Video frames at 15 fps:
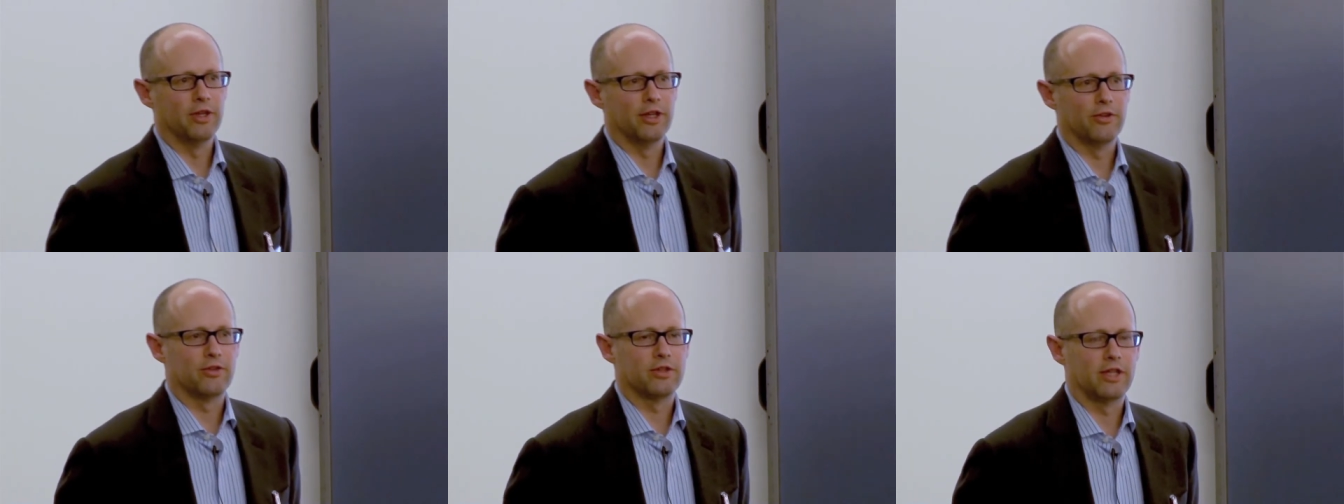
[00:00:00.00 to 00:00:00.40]

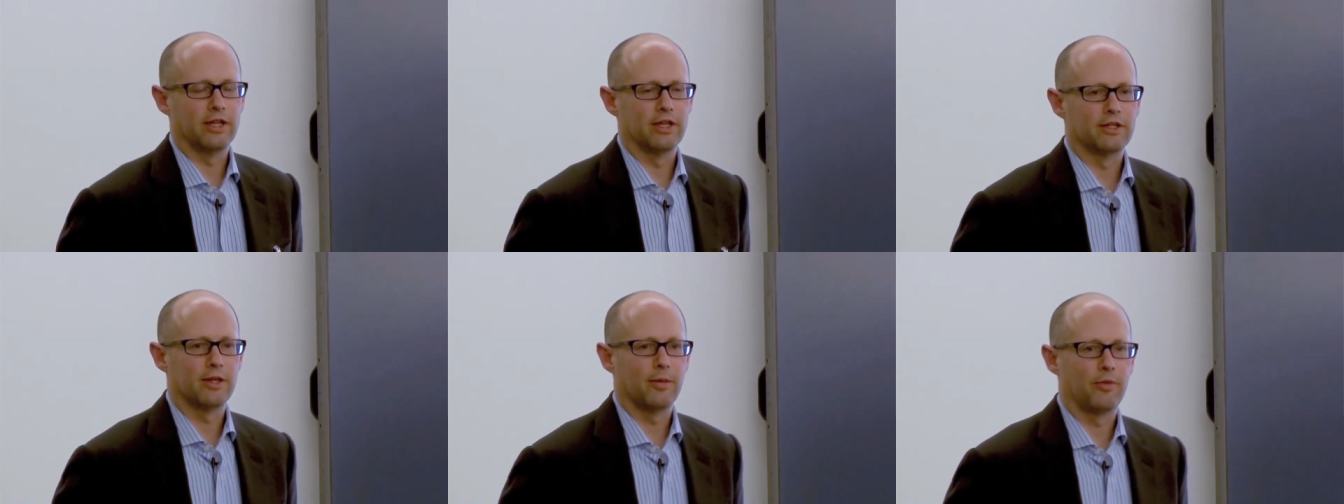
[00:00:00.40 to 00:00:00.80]
really
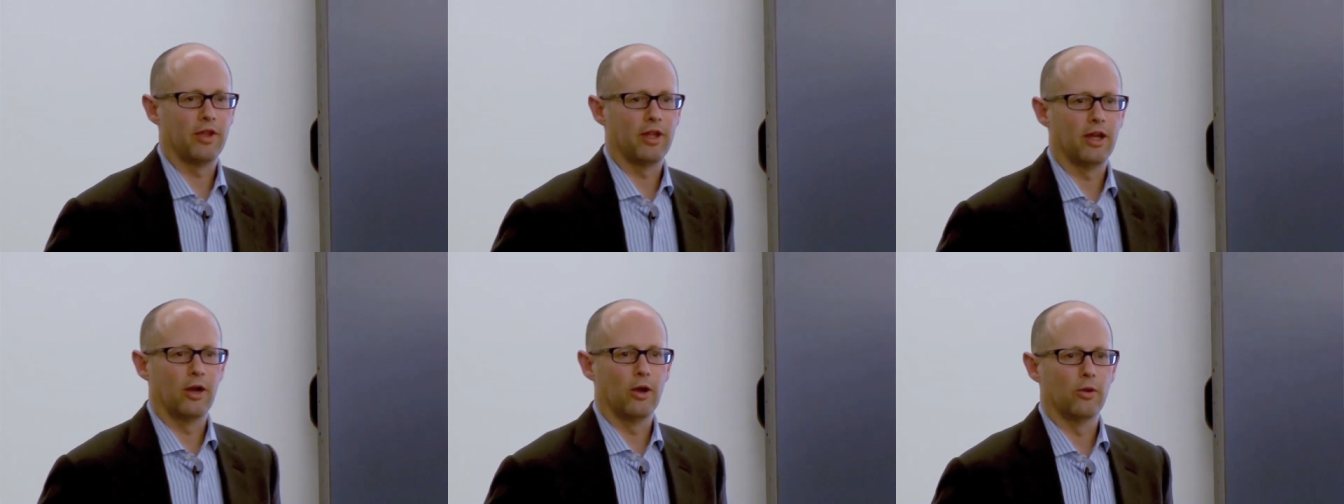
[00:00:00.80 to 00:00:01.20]
interesting. It's
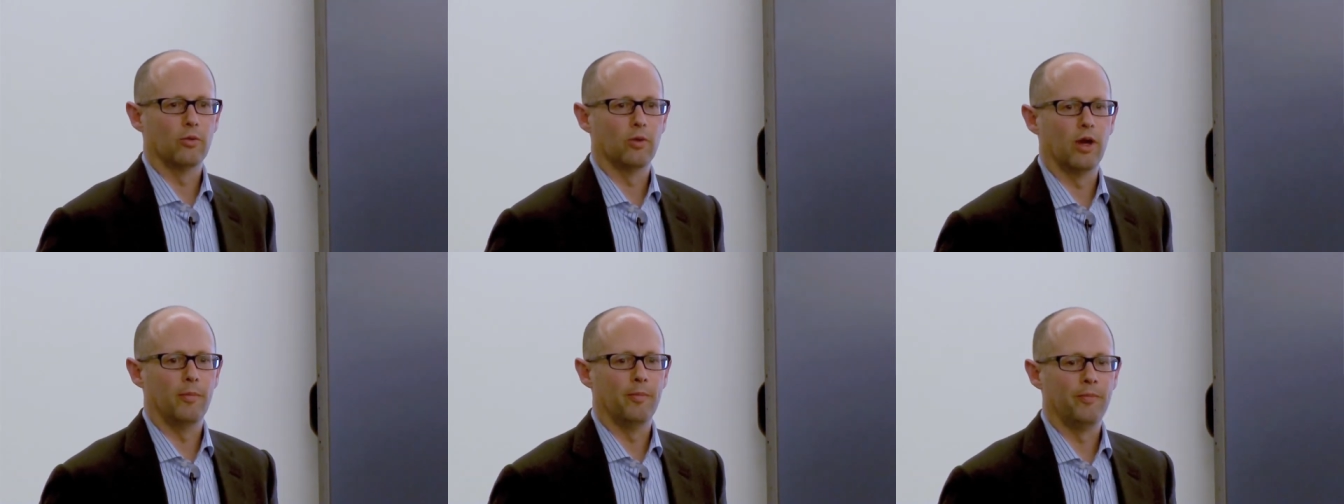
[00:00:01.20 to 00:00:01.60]
something
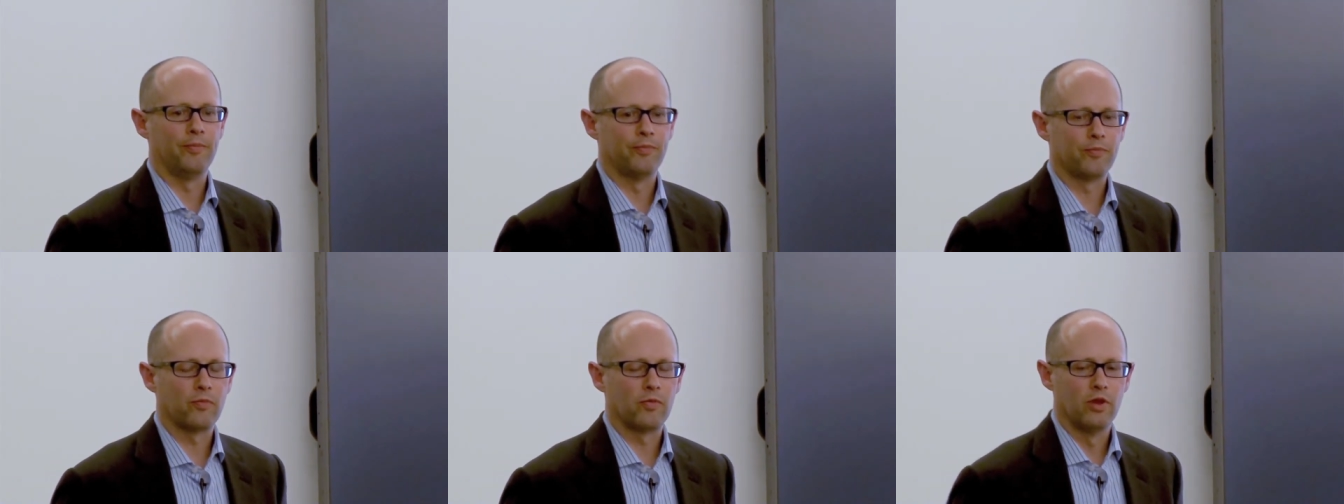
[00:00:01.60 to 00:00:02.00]
our um,
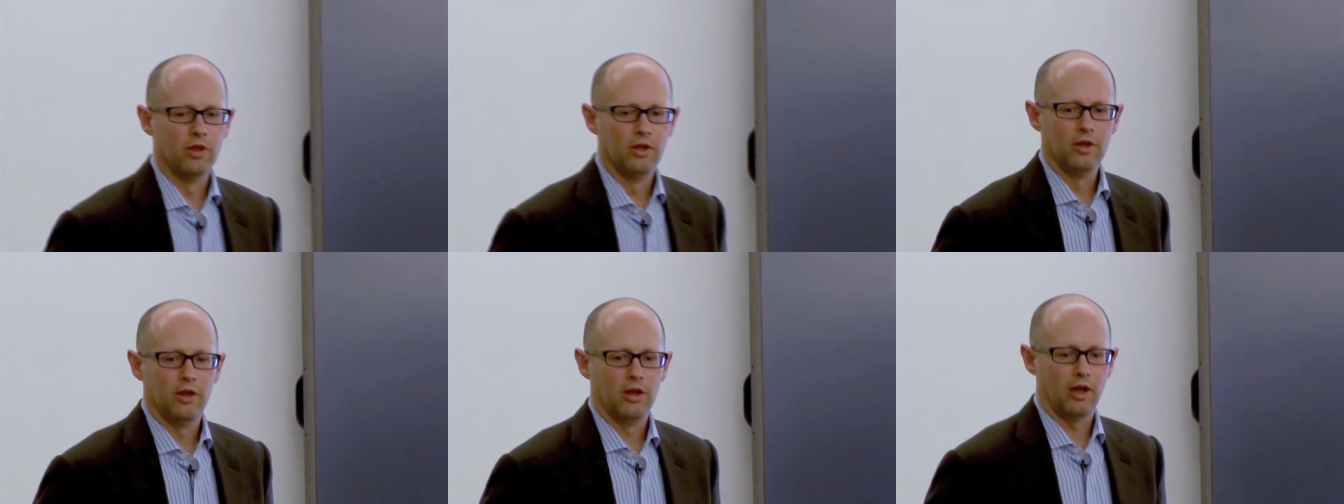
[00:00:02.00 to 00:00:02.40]

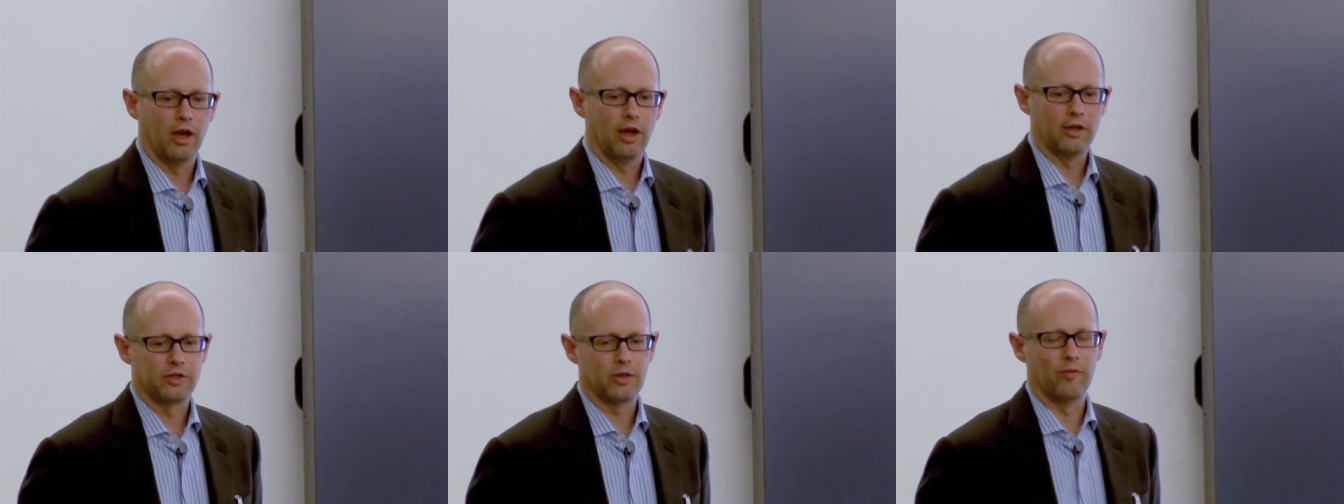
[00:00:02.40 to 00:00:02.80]

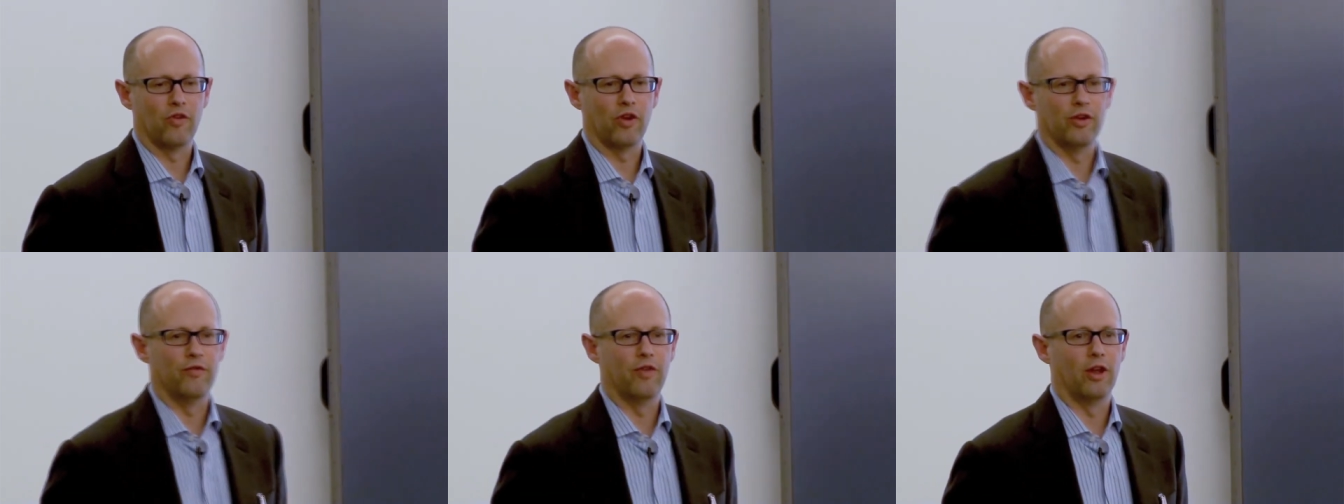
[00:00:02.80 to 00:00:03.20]
uh, some
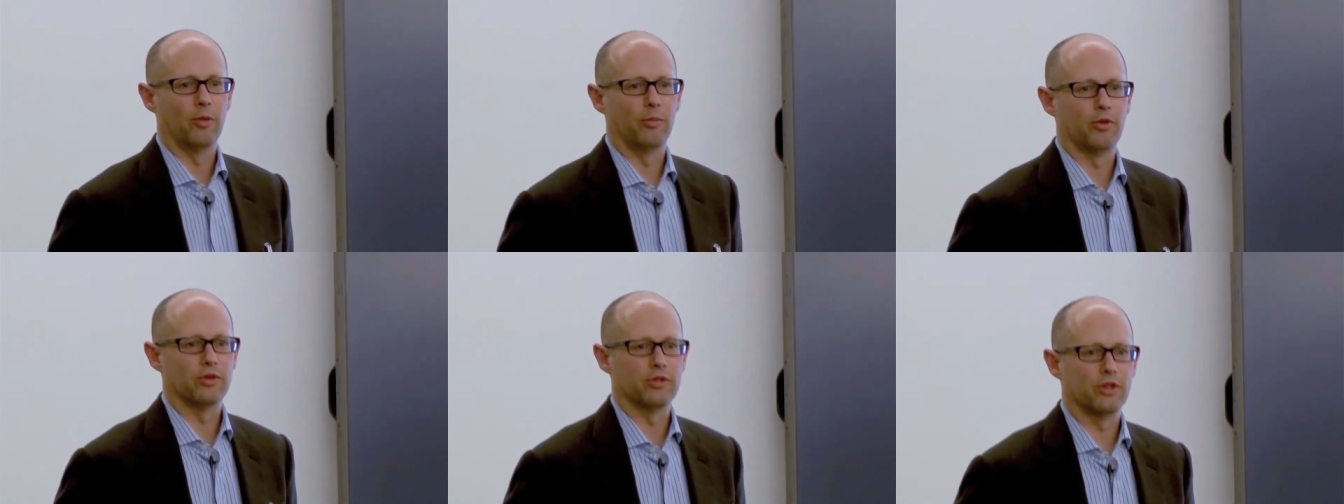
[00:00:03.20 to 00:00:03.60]
of our
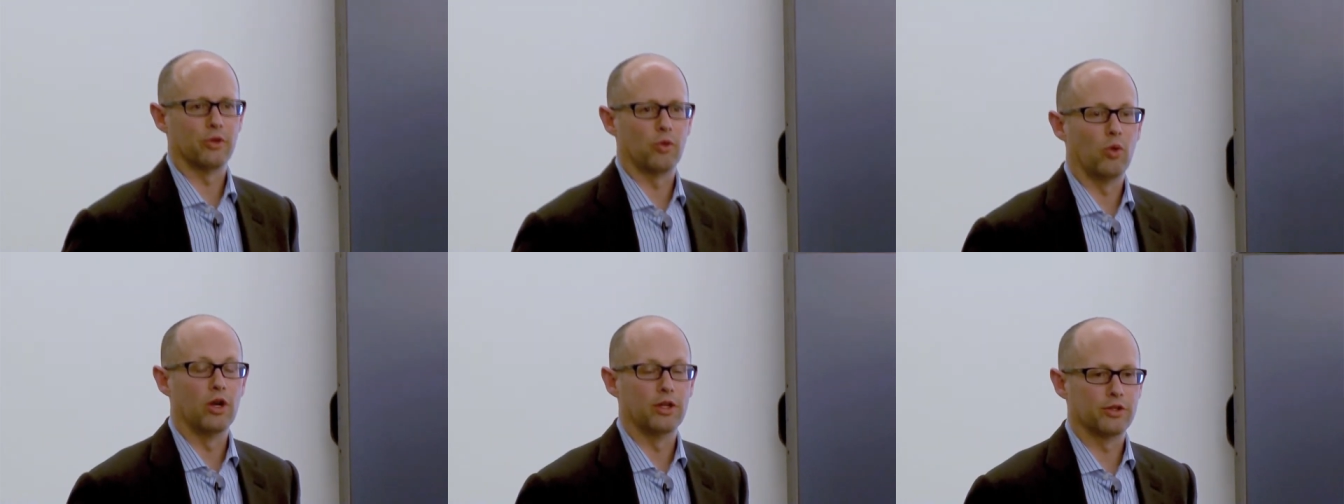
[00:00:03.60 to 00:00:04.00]
developers
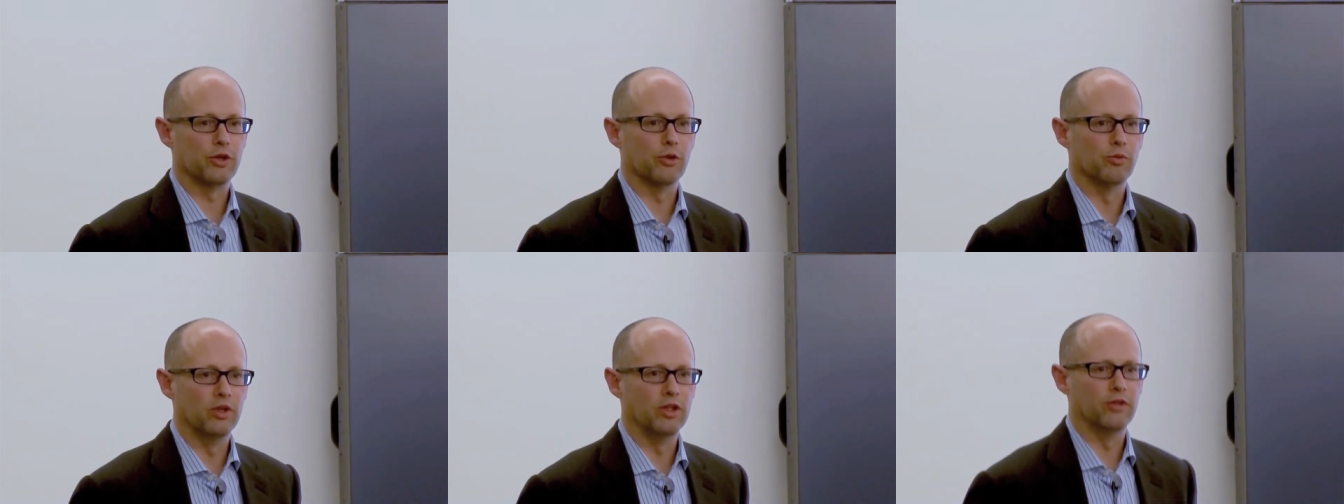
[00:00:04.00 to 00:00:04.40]
and quants
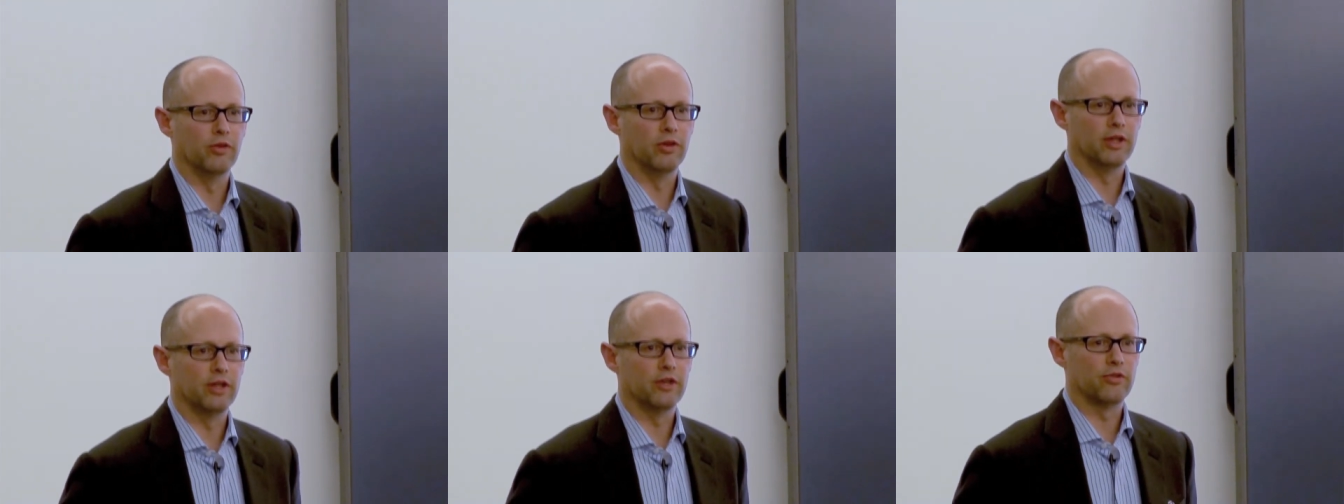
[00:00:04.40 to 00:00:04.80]
are really
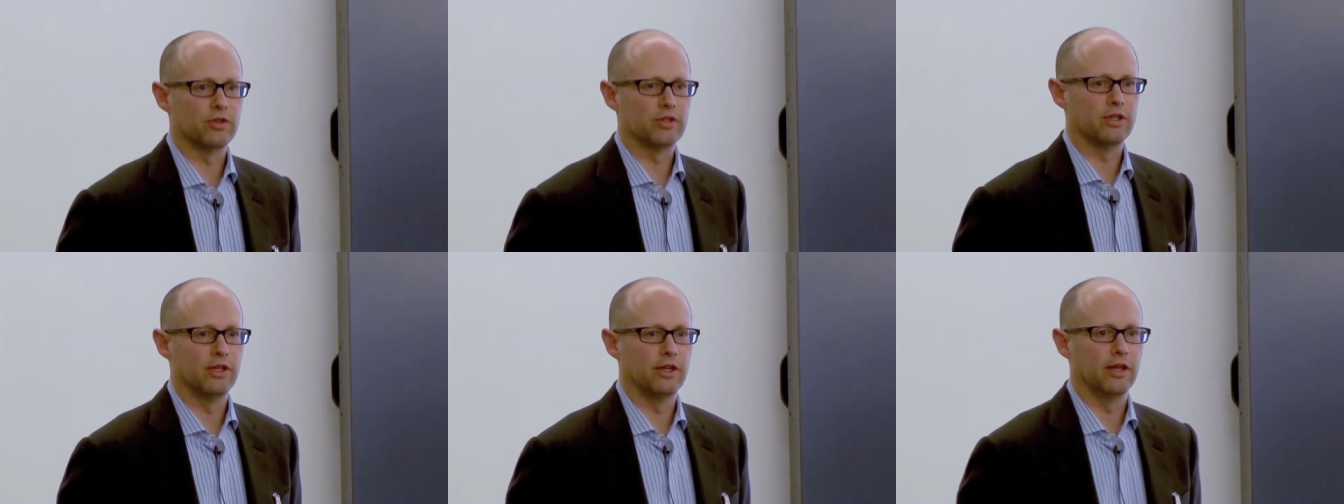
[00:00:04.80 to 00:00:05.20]
really
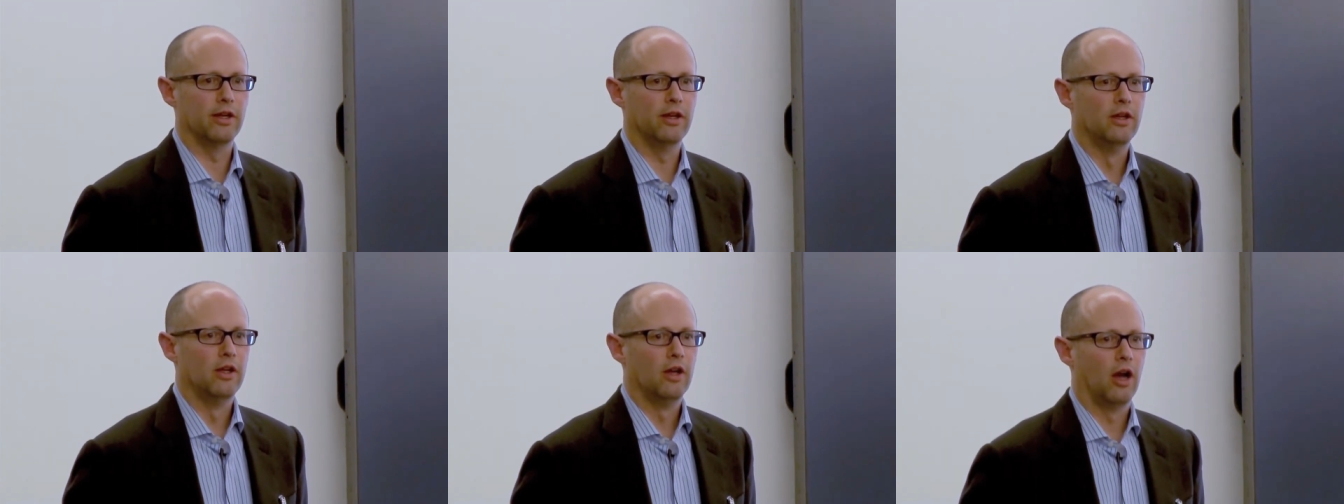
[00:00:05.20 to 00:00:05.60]
interested in.